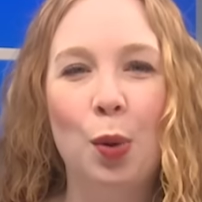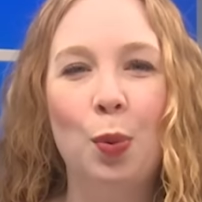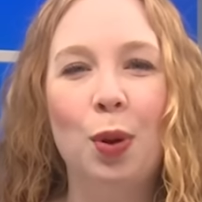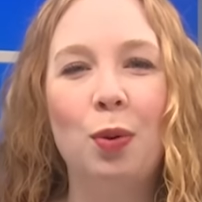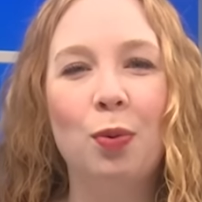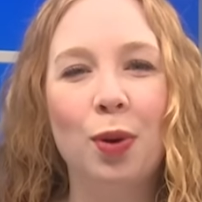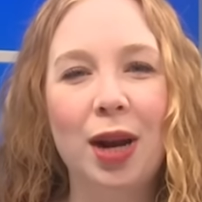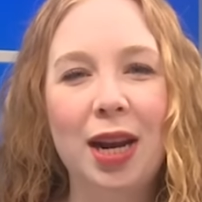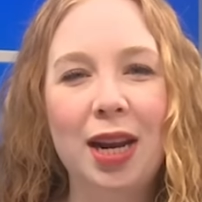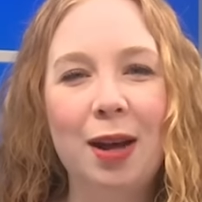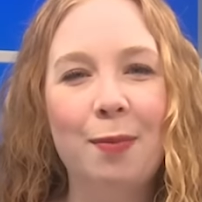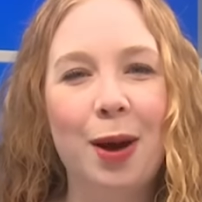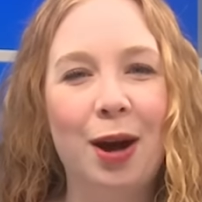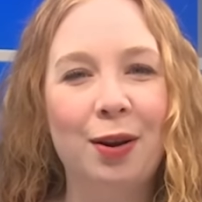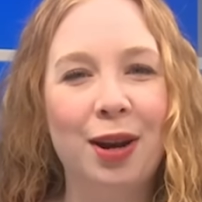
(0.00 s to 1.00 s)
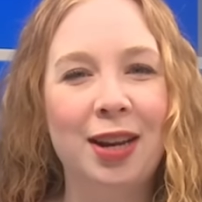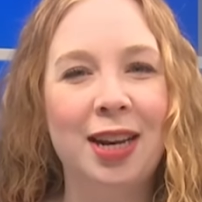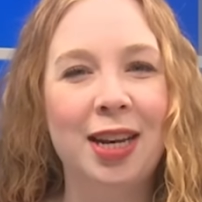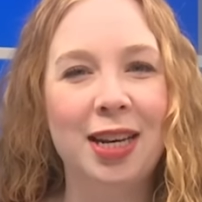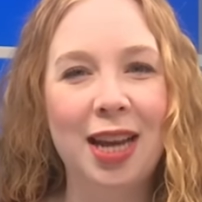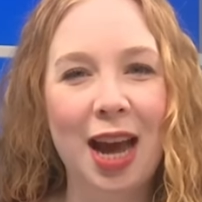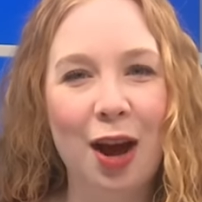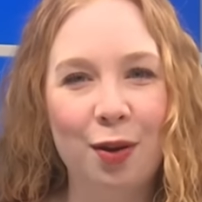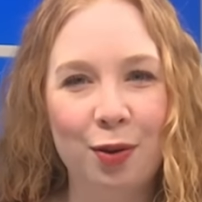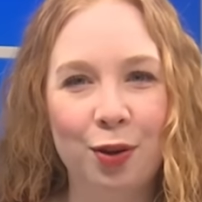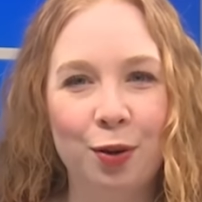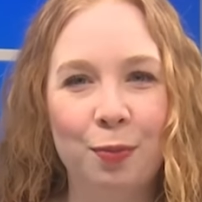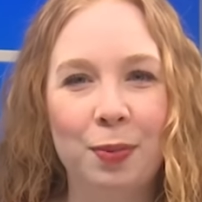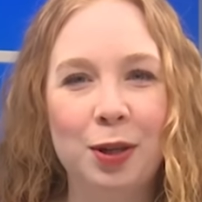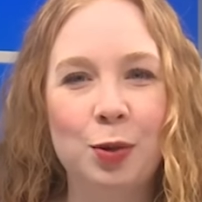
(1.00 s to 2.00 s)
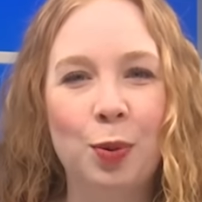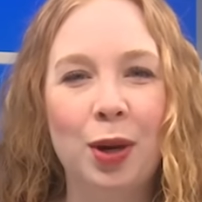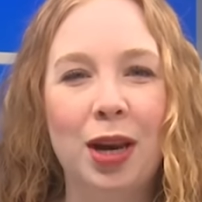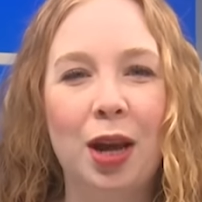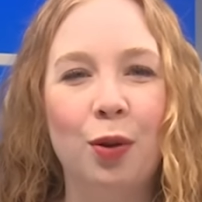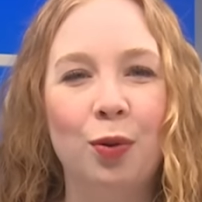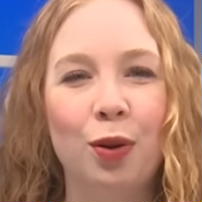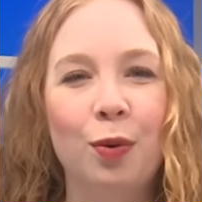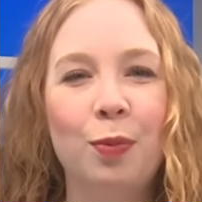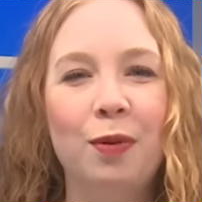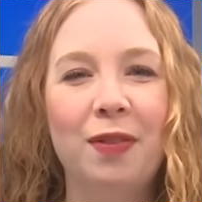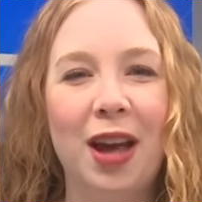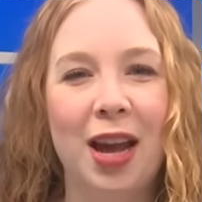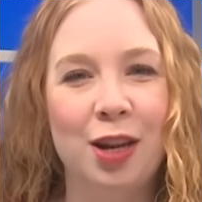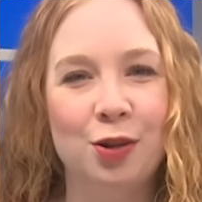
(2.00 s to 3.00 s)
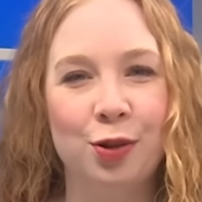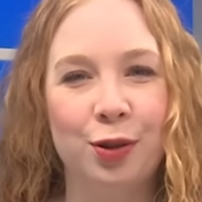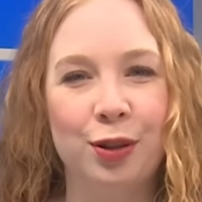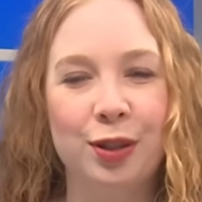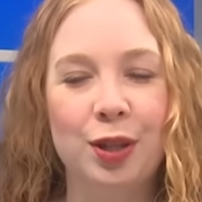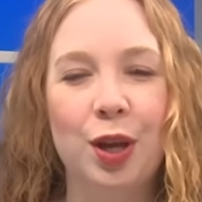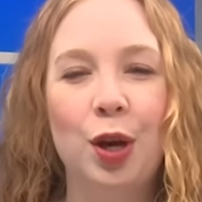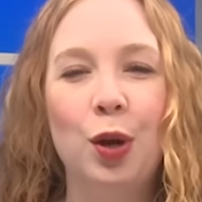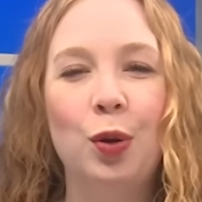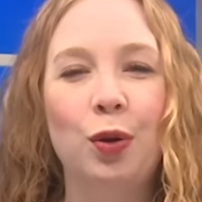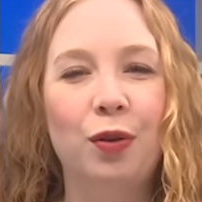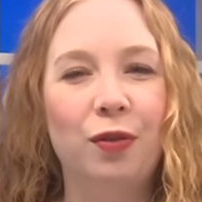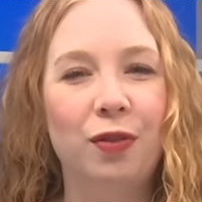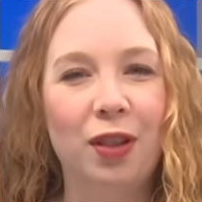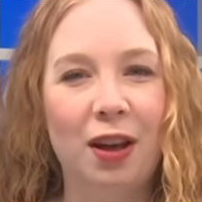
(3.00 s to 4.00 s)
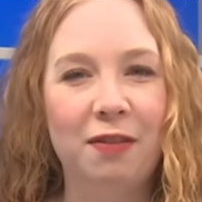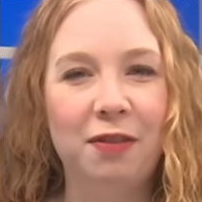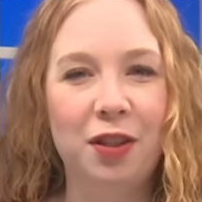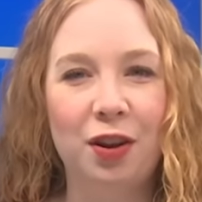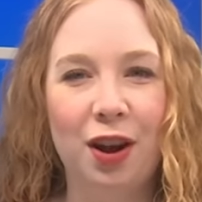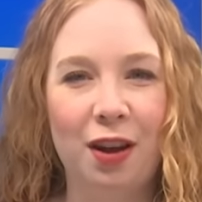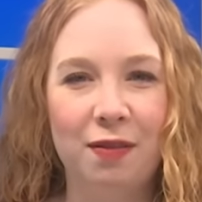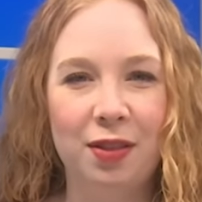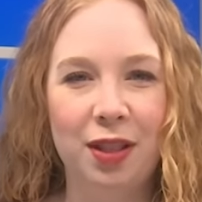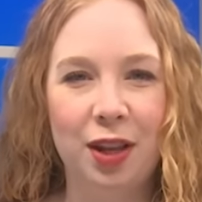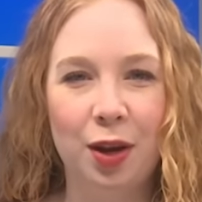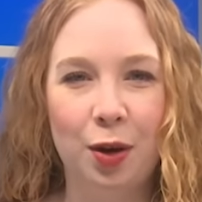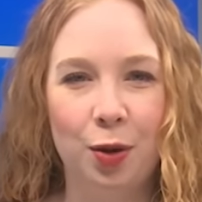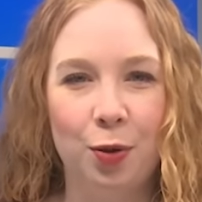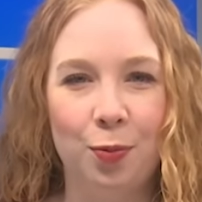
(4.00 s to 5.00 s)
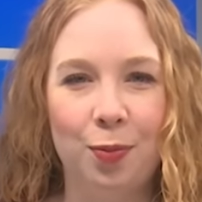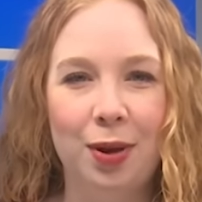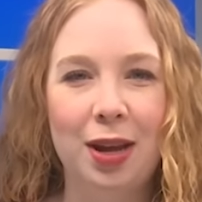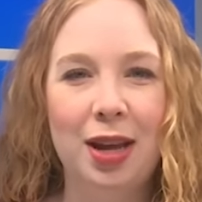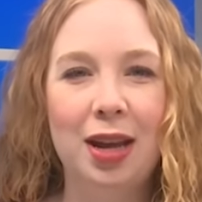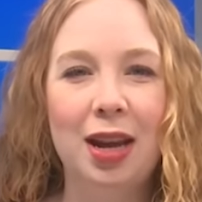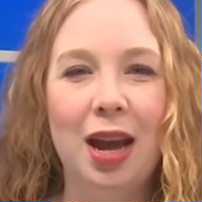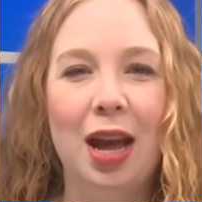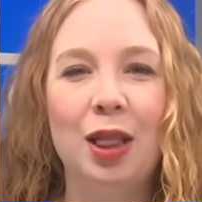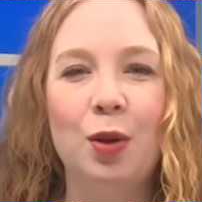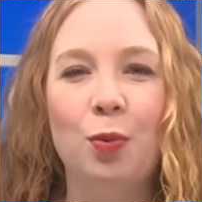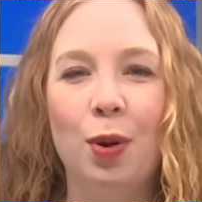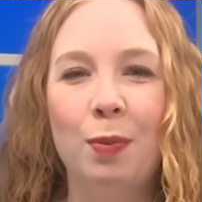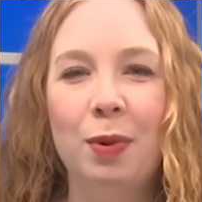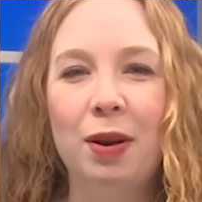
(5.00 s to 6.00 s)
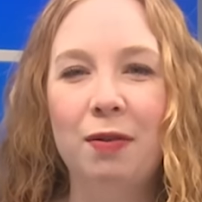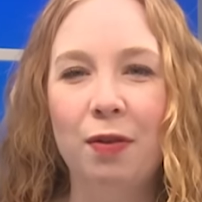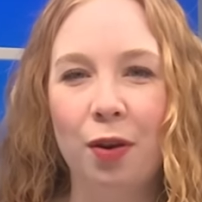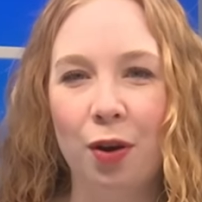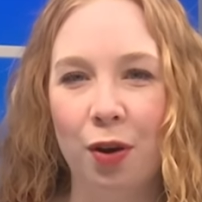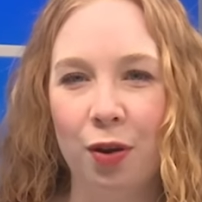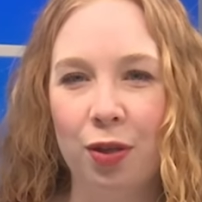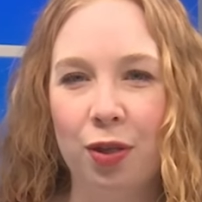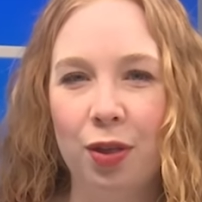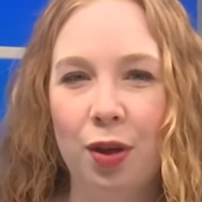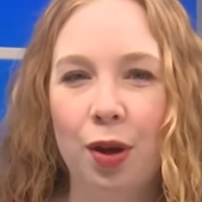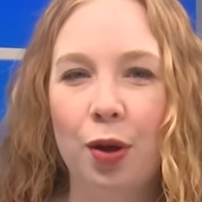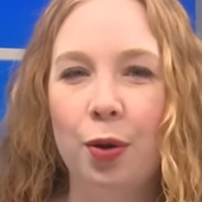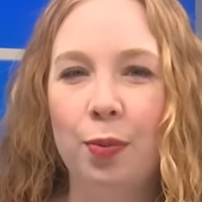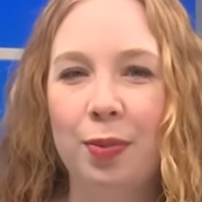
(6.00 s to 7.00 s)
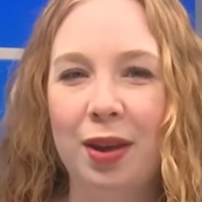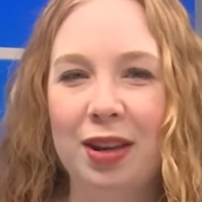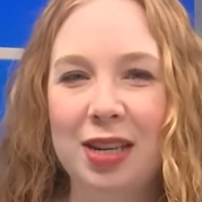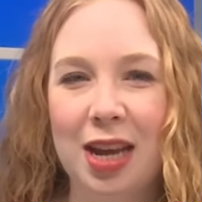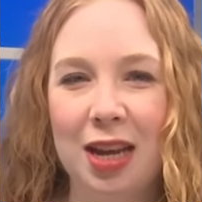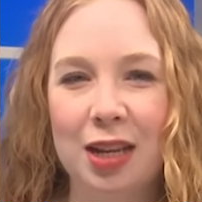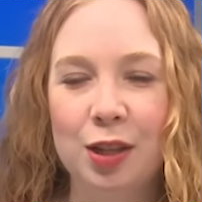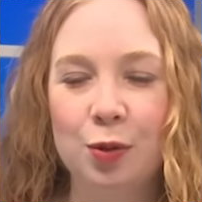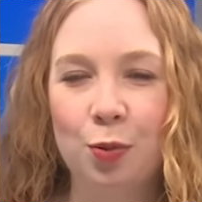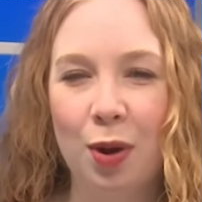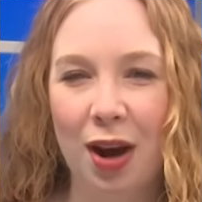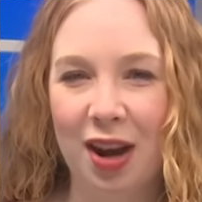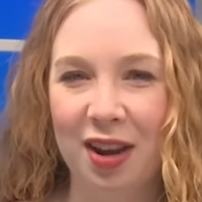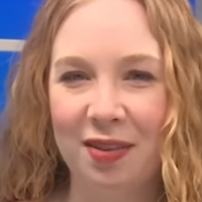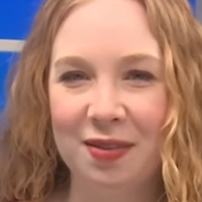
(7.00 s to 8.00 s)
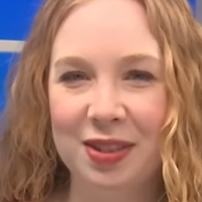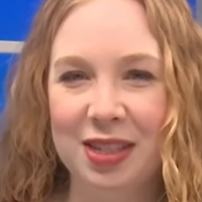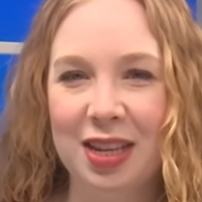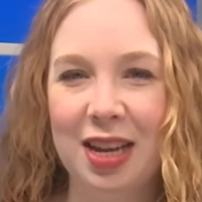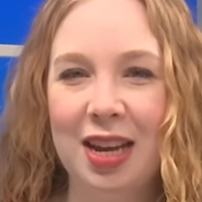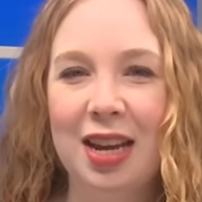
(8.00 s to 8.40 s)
we read about an encounter between a group of angels who have left their heavenly home and the women of earth, whom they take as wives.